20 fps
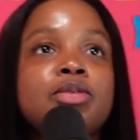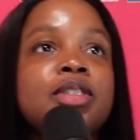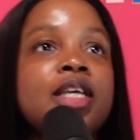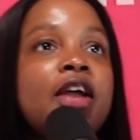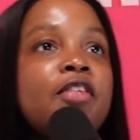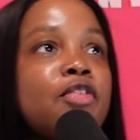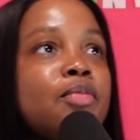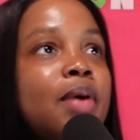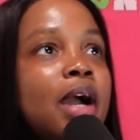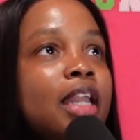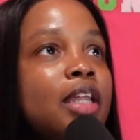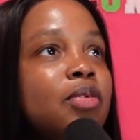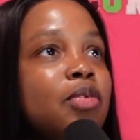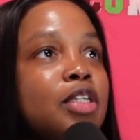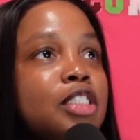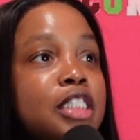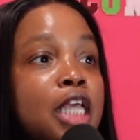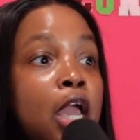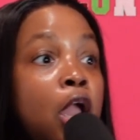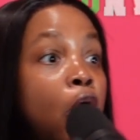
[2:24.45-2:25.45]
Everybody want to
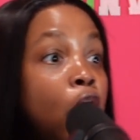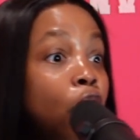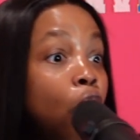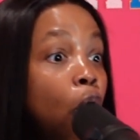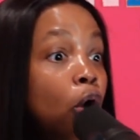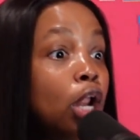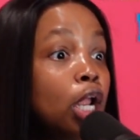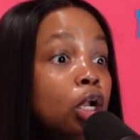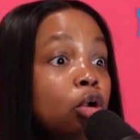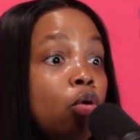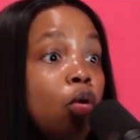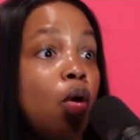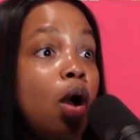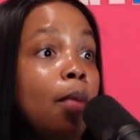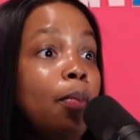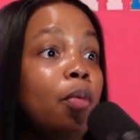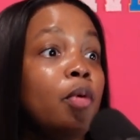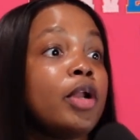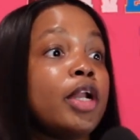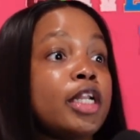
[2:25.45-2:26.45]
say, oh, they grew up
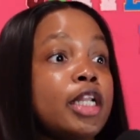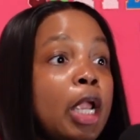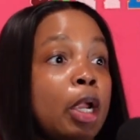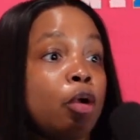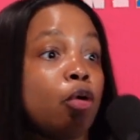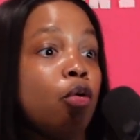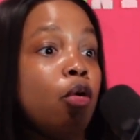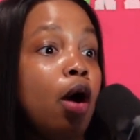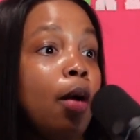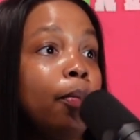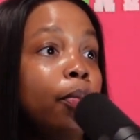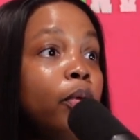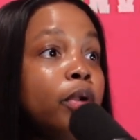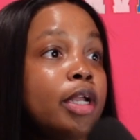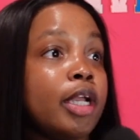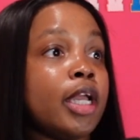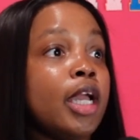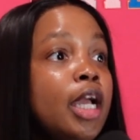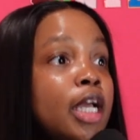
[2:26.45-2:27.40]
on it. They grew up on it.